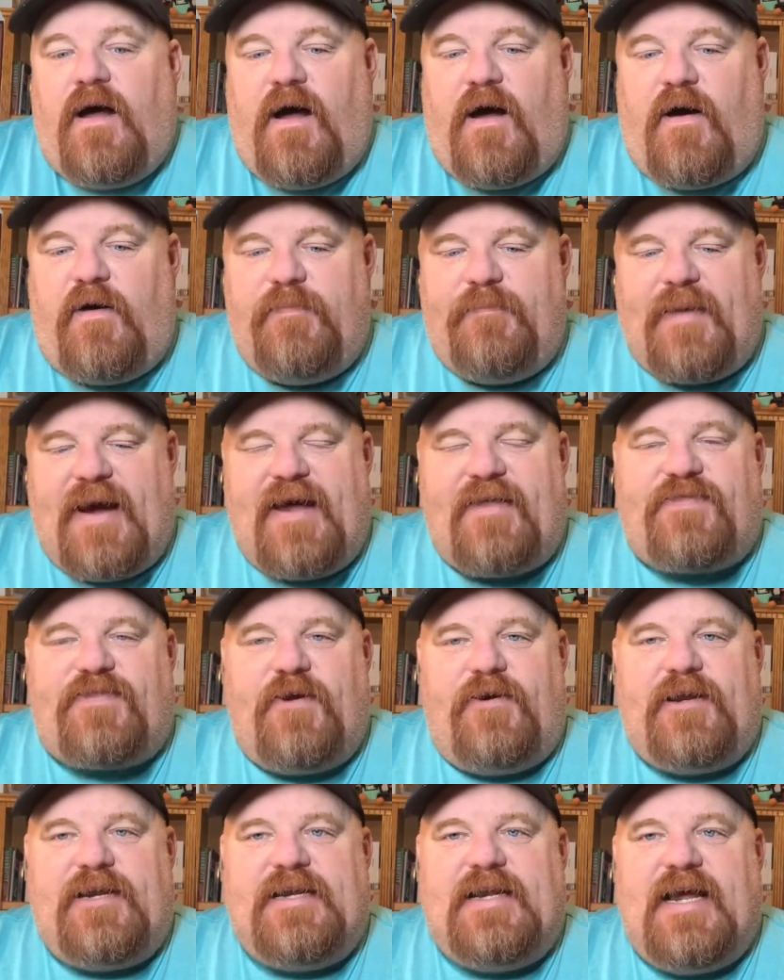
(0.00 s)
my
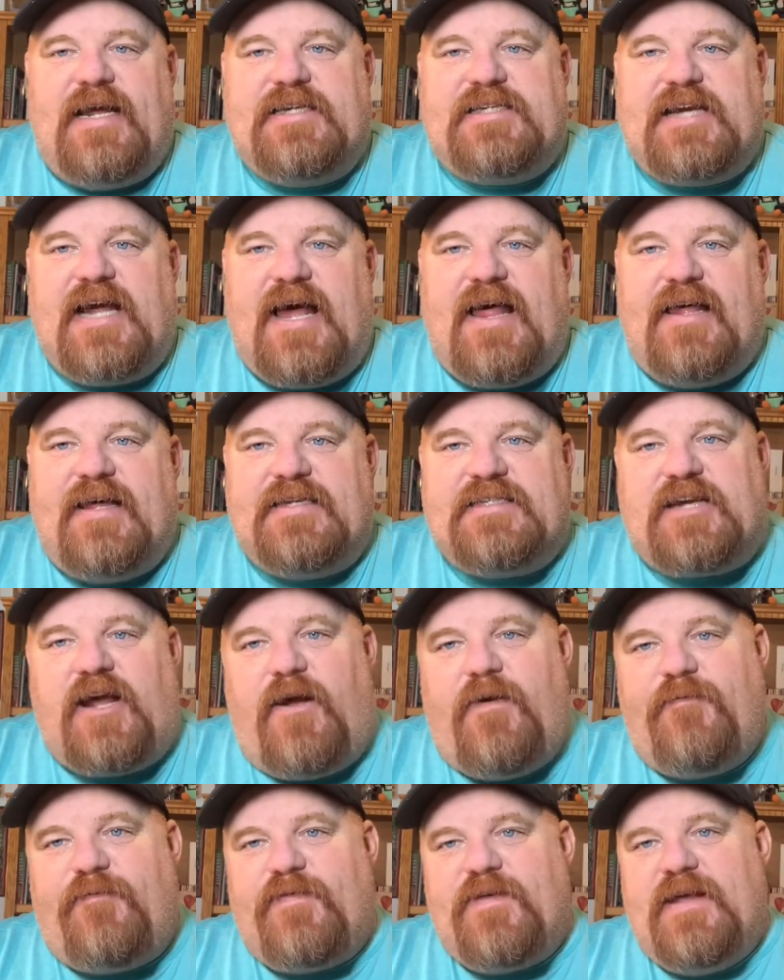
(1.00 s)
30-day challenge.
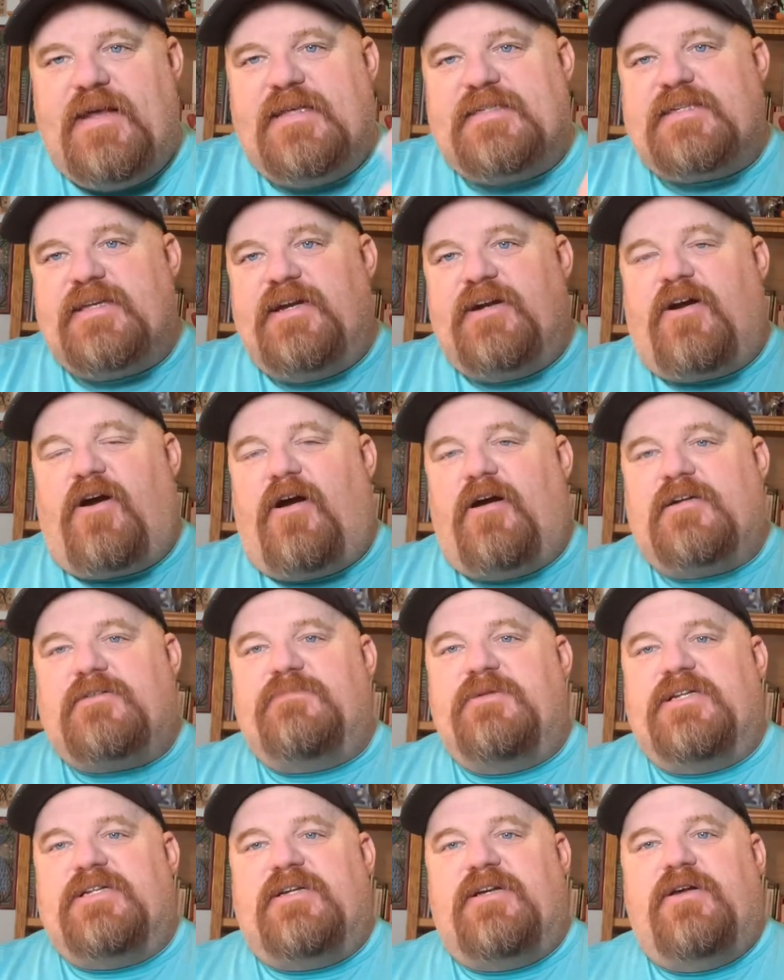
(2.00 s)
Hopefully it's an
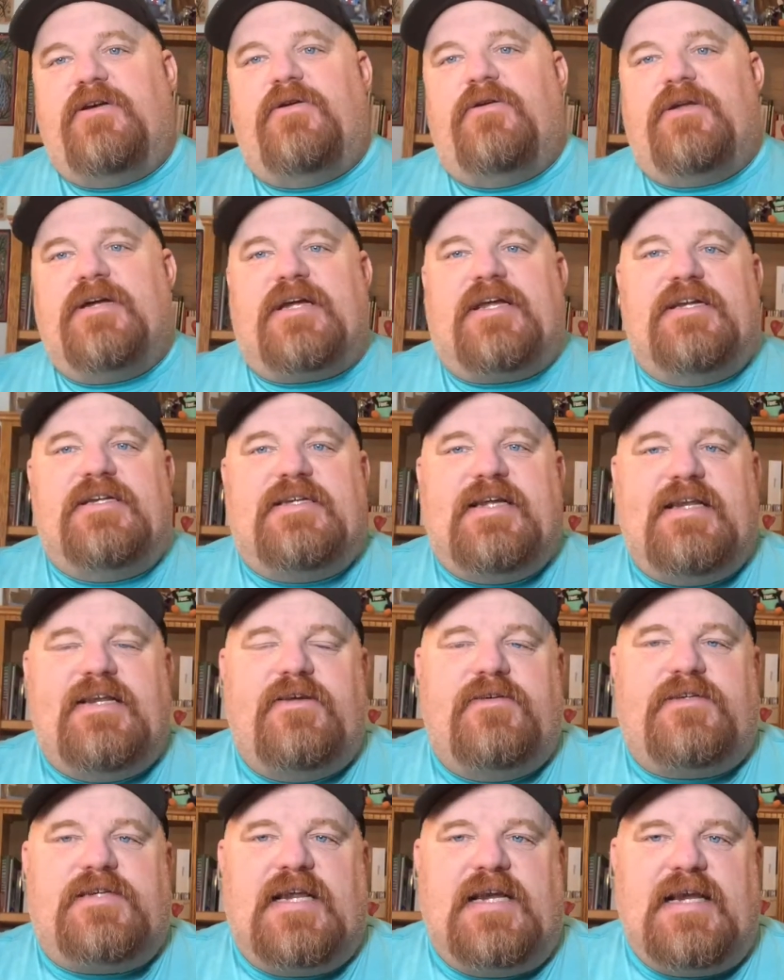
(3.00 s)
encouragement to you to continue
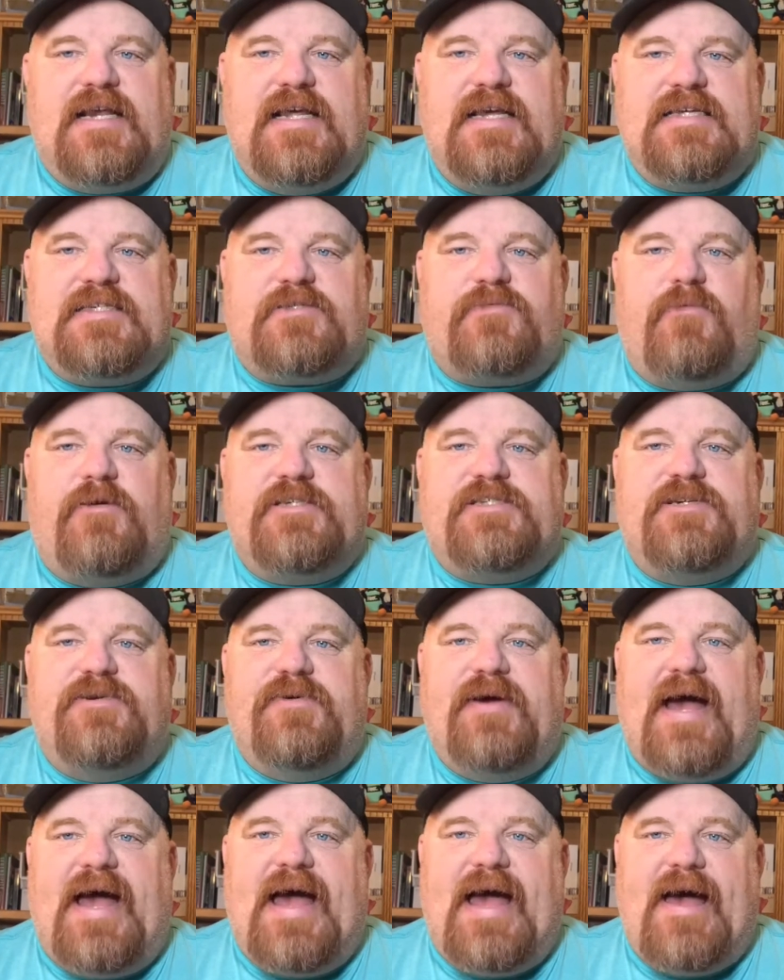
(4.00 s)
to list what you
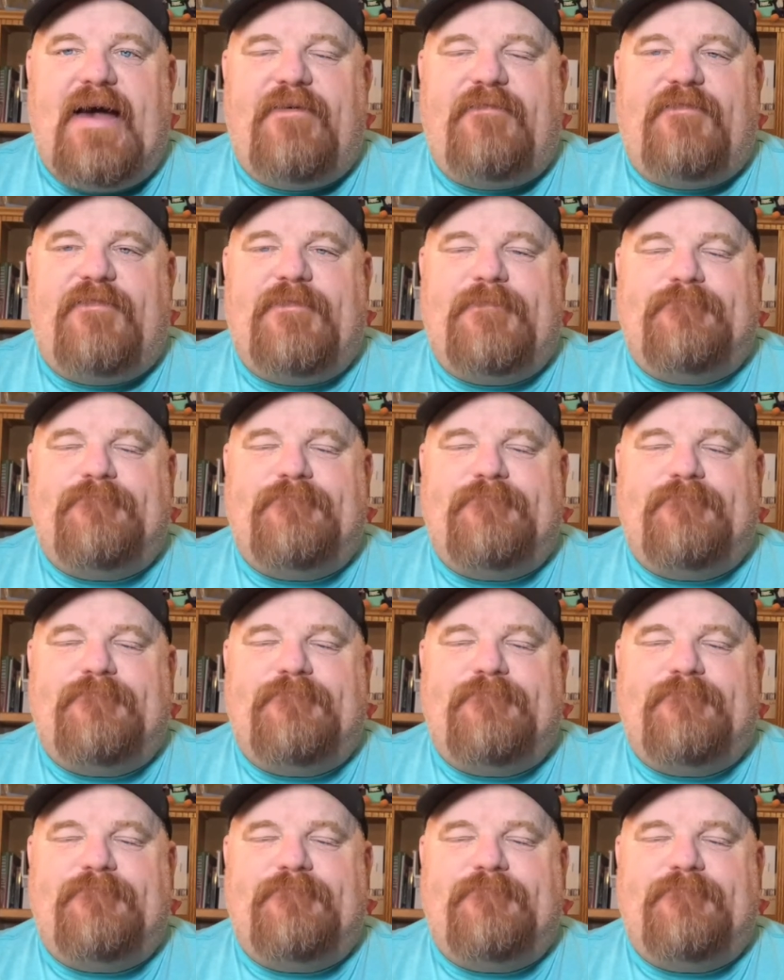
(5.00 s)
have.